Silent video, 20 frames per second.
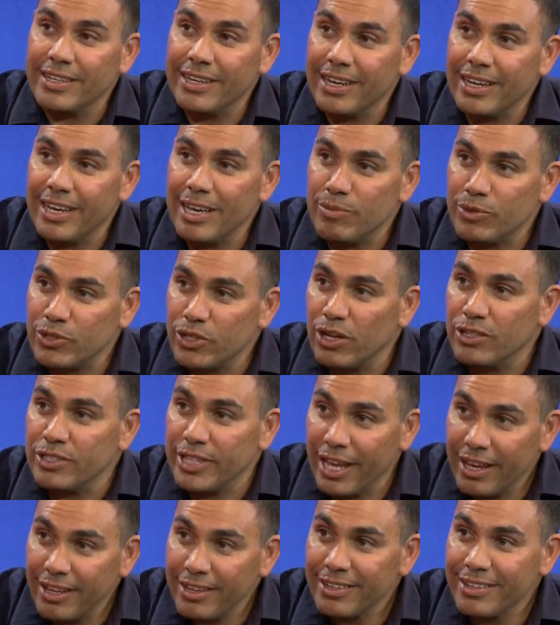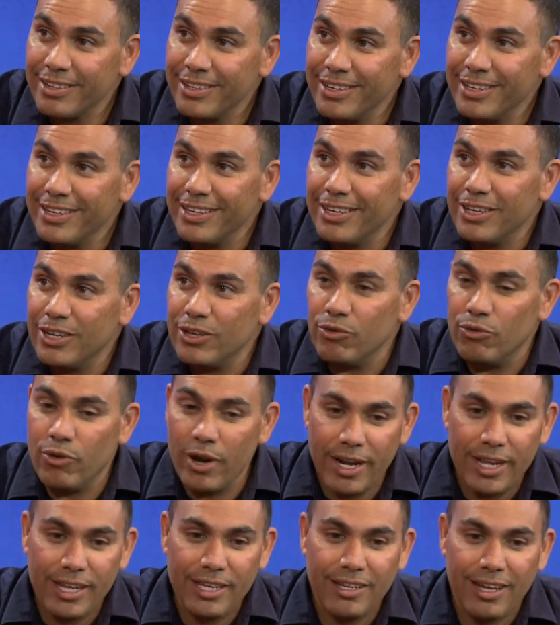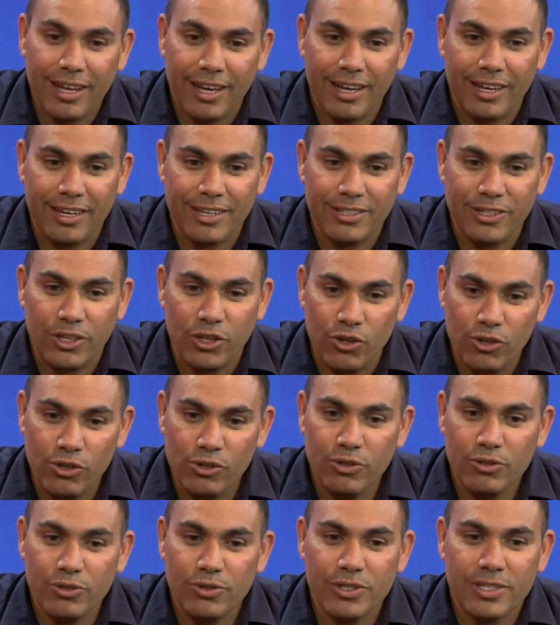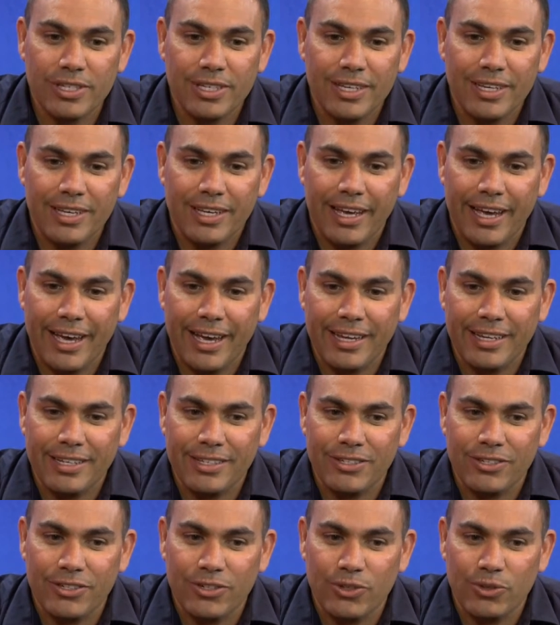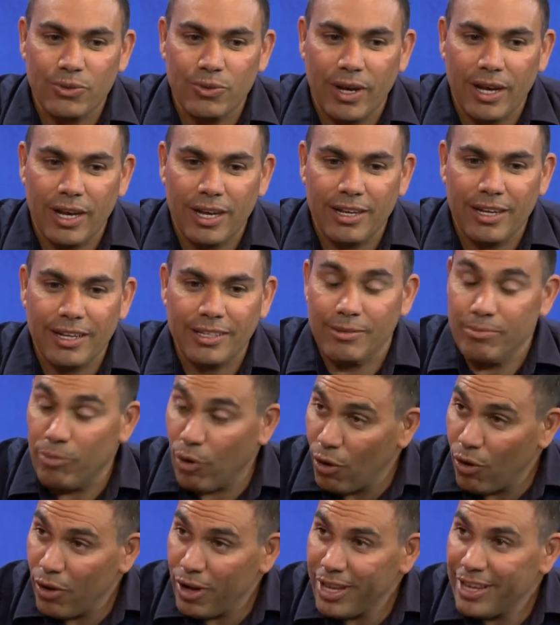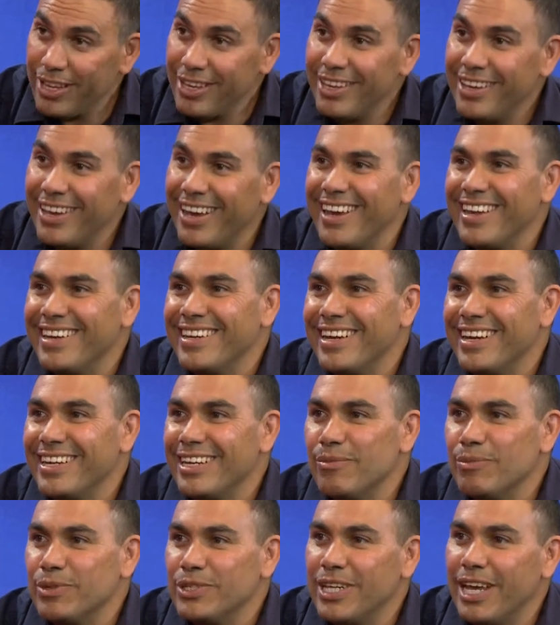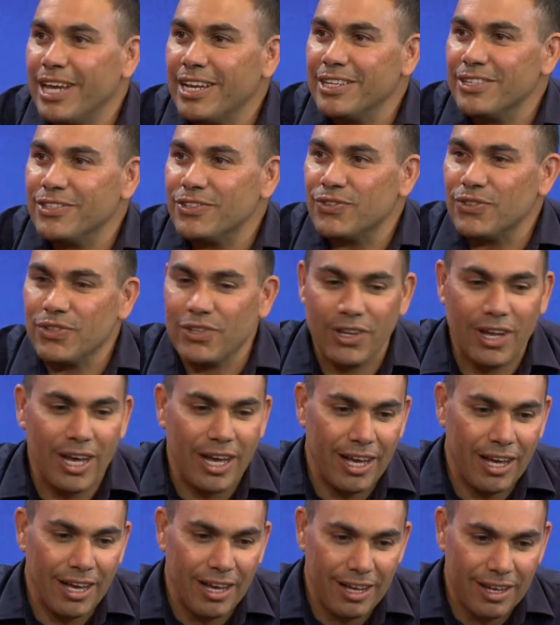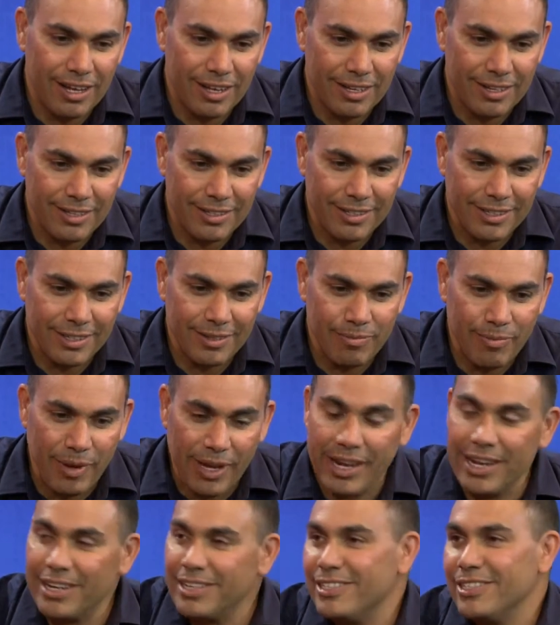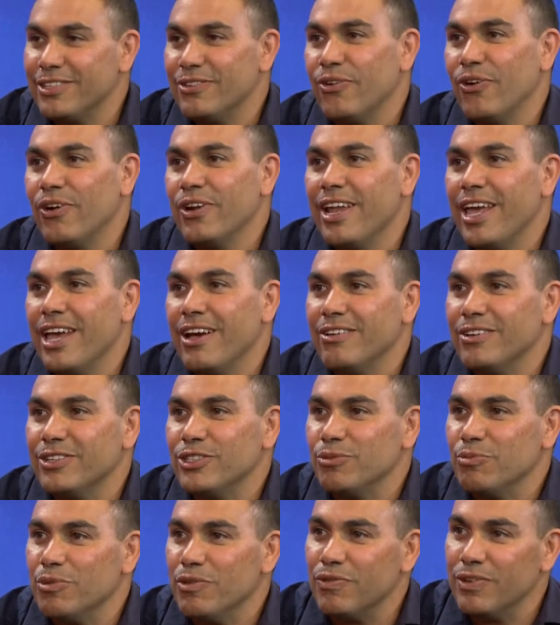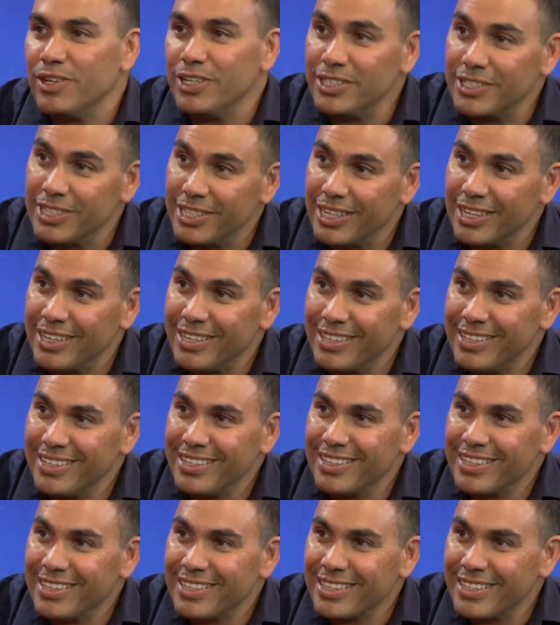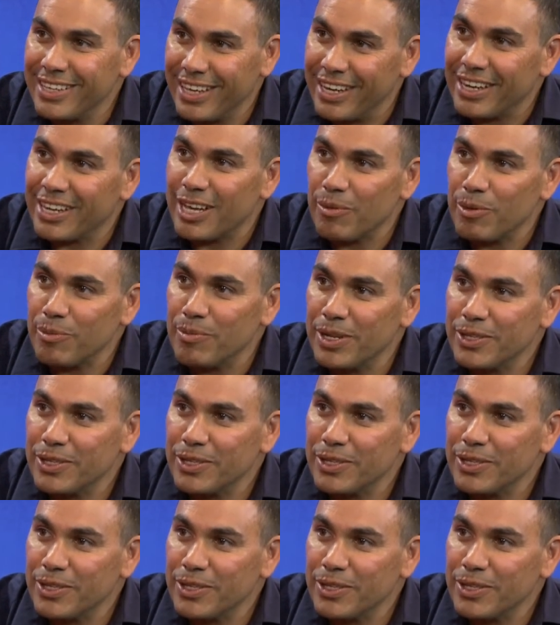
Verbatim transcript: episodes out, ready to use and to buy, and number 10 is being edited right now and should be finished in a... Okay. Yeah, in a couple